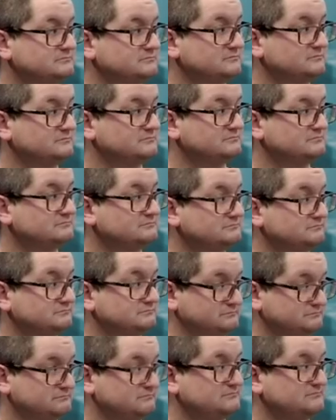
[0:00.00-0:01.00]

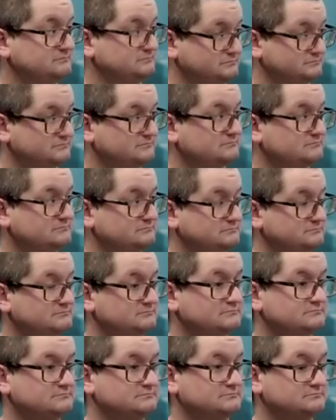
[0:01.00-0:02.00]

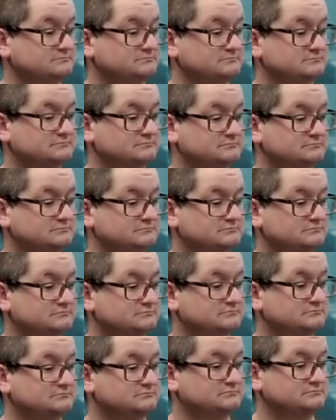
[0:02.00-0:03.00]

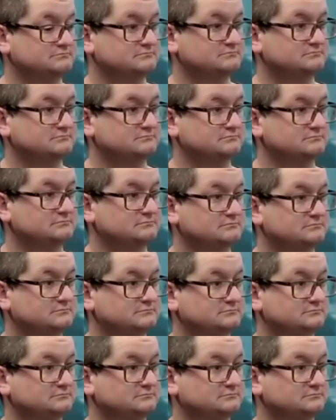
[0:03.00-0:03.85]
(not speaking)